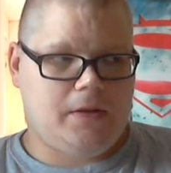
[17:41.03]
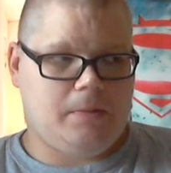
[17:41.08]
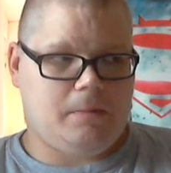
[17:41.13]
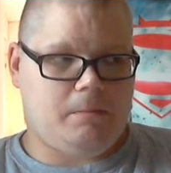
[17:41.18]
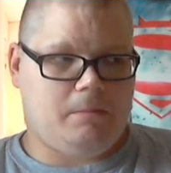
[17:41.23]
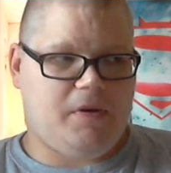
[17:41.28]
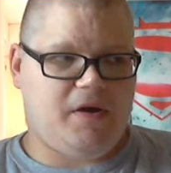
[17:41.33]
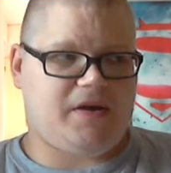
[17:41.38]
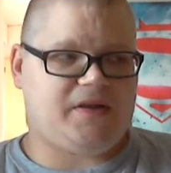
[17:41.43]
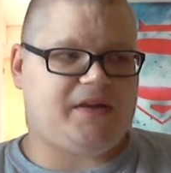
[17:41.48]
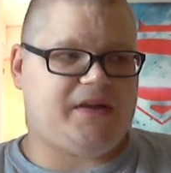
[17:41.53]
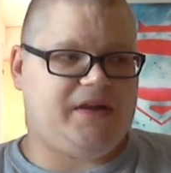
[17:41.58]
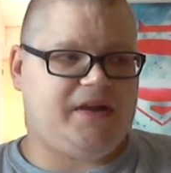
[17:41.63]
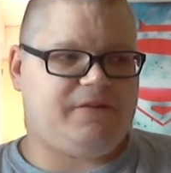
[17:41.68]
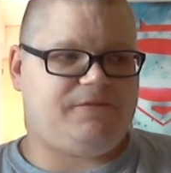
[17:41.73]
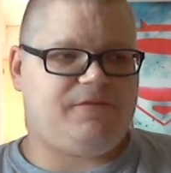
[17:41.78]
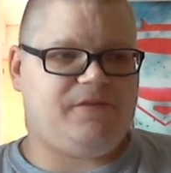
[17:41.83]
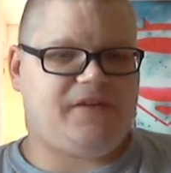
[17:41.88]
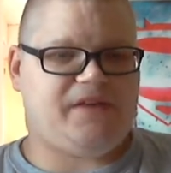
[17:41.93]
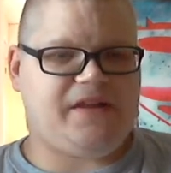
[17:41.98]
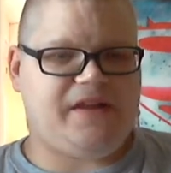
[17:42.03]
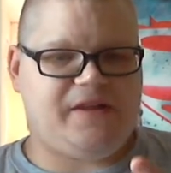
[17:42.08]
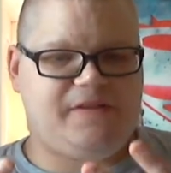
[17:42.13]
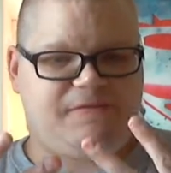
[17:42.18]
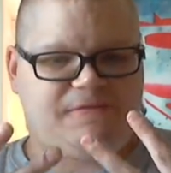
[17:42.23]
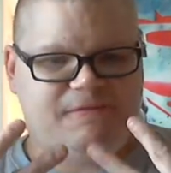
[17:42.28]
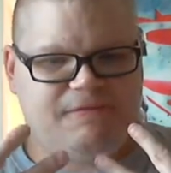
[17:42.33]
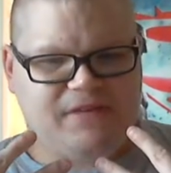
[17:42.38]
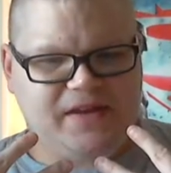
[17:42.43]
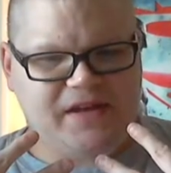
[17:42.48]
But if it
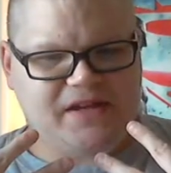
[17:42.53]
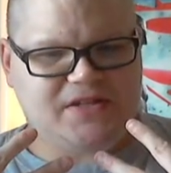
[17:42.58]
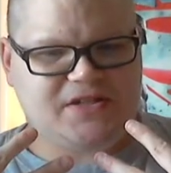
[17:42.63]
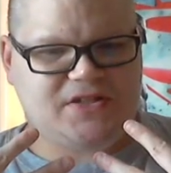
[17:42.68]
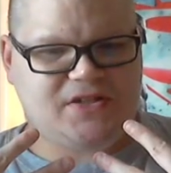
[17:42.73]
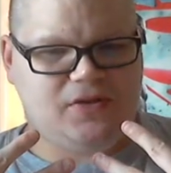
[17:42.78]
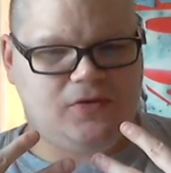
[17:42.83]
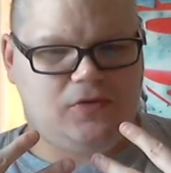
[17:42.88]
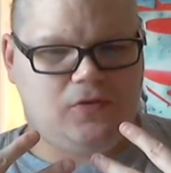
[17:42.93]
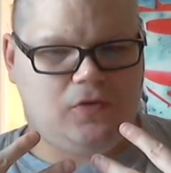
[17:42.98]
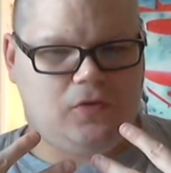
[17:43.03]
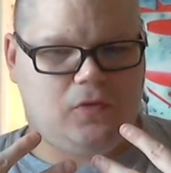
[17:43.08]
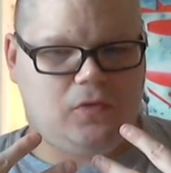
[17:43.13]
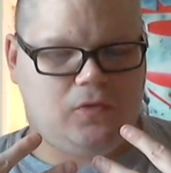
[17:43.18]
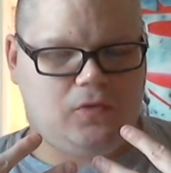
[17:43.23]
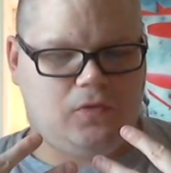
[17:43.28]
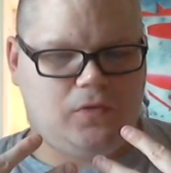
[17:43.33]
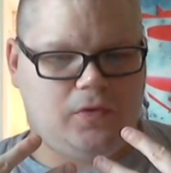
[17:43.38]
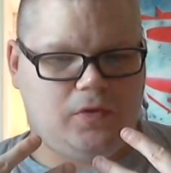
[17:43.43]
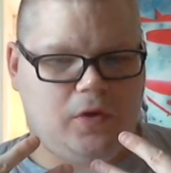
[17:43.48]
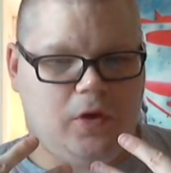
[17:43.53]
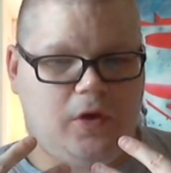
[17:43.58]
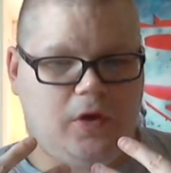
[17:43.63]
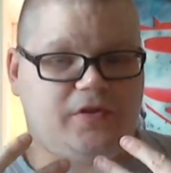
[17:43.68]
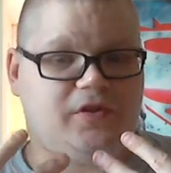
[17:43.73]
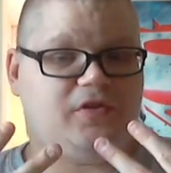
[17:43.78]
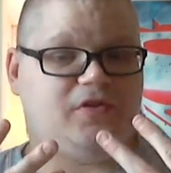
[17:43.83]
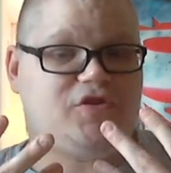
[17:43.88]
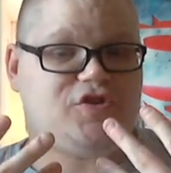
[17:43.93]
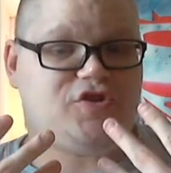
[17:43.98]
affects you on
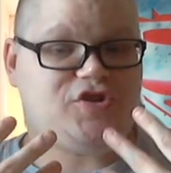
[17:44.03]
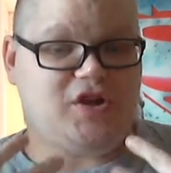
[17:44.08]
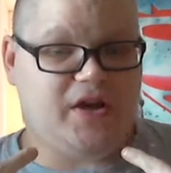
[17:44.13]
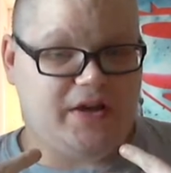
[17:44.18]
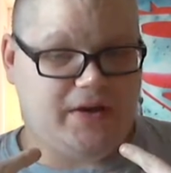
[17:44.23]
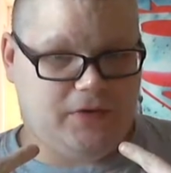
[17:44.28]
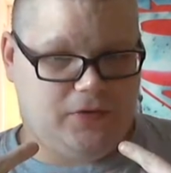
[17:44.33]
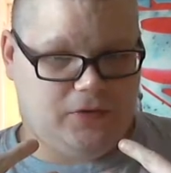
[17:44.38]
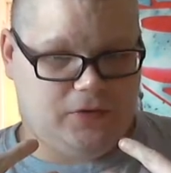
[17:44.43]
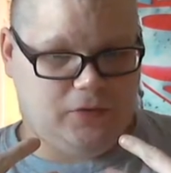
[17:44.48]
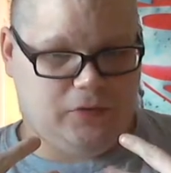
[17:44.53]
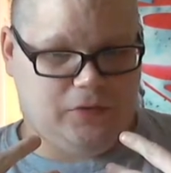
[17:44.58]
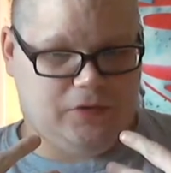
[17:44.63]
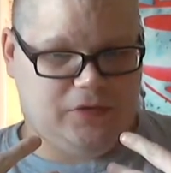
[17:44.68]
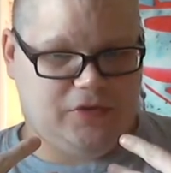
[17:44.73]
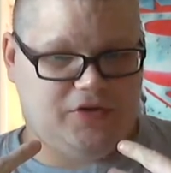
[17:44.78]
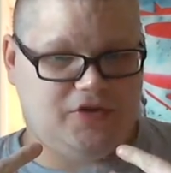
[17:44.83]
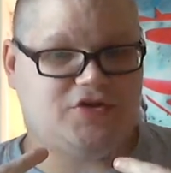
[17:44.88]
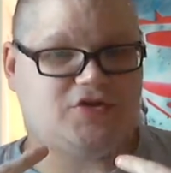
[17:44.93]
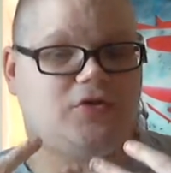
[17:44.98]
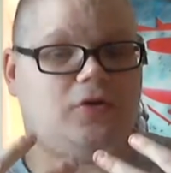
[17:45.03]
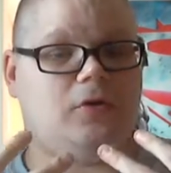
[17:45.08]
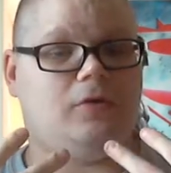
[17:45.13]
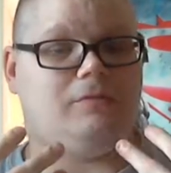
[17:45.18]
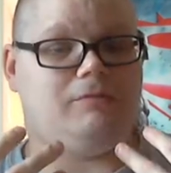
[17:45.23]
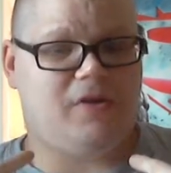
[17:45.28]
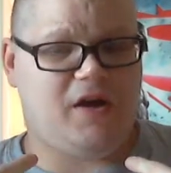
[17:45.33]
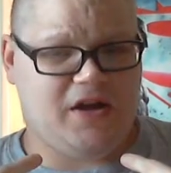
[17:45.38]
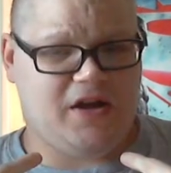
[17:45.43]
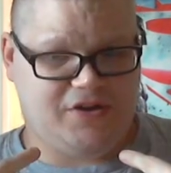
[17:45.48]
your childhood so
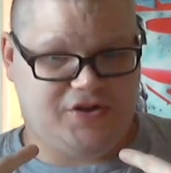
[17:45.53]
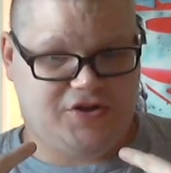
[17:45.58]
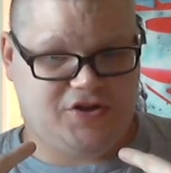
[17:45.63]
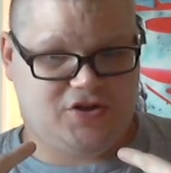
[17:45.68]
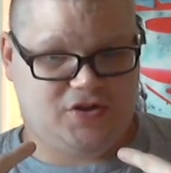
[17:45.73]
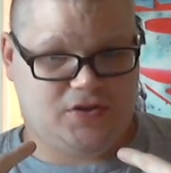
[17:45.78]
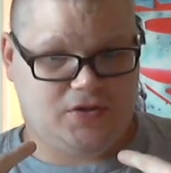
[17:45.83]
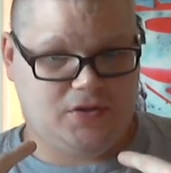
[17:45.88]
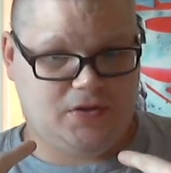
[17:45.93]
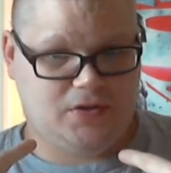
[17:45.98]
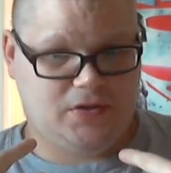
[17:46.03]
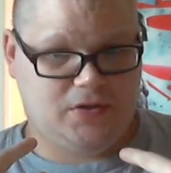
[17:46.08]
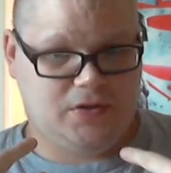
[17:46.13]
much,